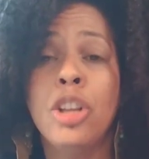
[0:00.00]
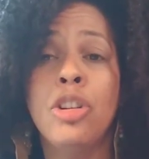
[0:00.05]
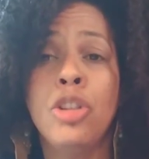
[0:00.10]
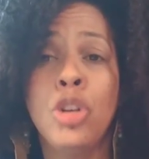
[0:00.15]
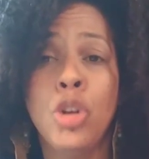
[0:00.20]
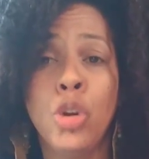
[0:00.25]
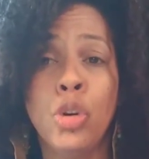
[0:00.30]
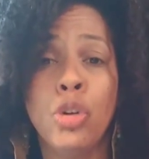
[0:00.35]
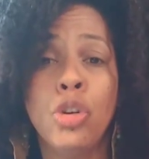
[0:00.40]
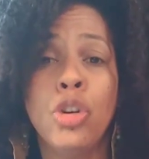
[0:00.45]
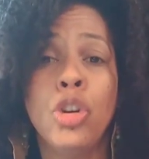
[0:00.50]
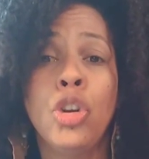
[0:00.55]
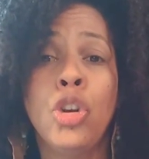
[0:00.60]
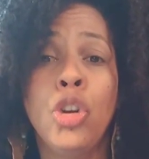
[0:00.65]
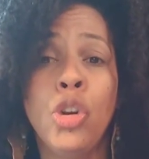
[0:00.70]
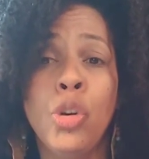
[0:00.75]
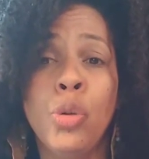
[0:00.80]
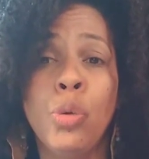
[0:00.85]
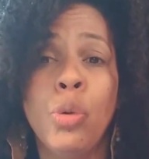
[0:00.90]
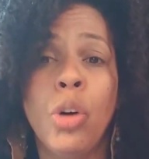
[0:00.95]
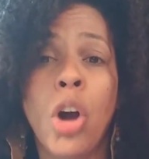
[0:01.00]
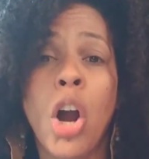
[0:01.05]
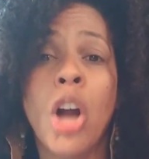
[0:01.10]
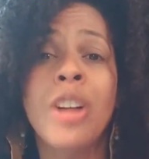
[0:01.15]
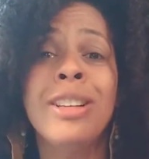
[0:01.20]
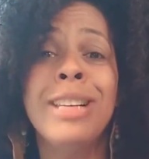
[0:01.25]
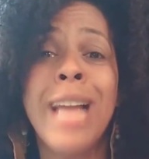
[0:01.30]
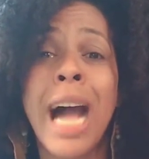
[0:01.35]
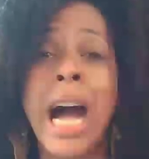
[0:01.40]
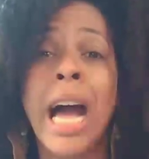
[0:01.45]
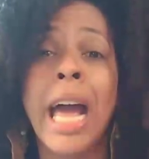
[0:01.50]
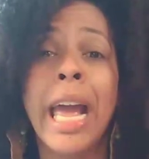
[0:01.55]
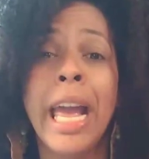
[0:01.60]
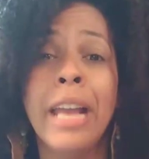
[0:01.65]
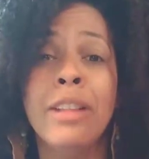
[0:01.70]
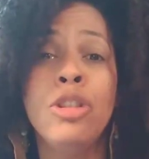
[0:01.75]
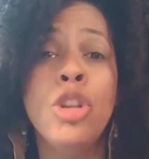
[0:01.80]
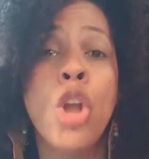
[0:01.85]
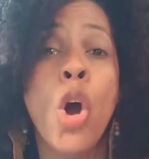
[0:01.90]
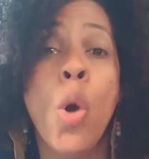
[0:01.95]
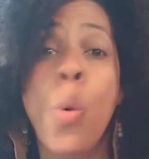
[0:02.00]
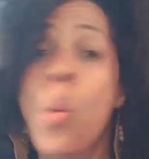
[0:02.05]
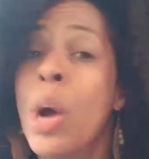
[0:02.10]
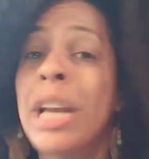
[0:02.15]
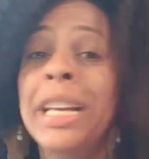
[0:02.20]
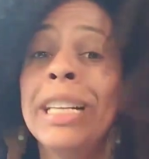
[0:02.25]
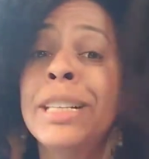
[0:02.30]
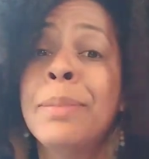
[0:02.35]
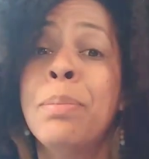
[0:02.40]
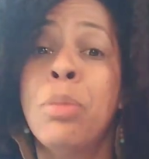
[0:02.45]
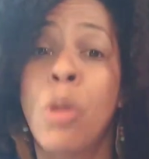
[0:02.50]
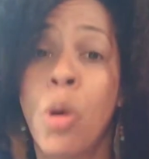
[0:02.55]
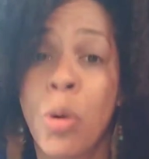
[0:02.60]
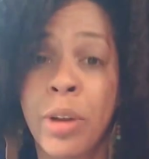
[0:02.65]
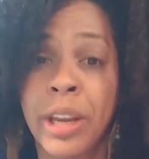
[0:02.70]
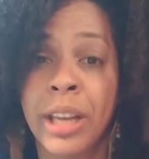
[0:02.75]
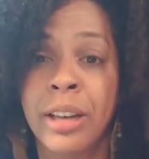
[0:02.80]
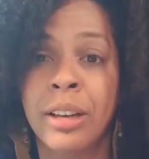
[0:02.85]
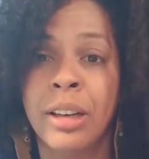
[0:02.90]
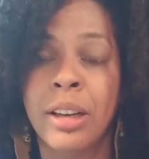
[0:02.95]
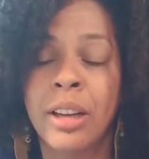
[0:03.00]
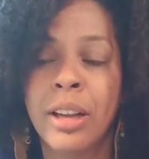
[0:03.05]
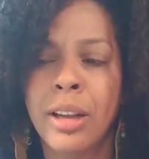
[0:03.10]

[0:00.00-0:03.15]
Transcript: you are not, no one is broken.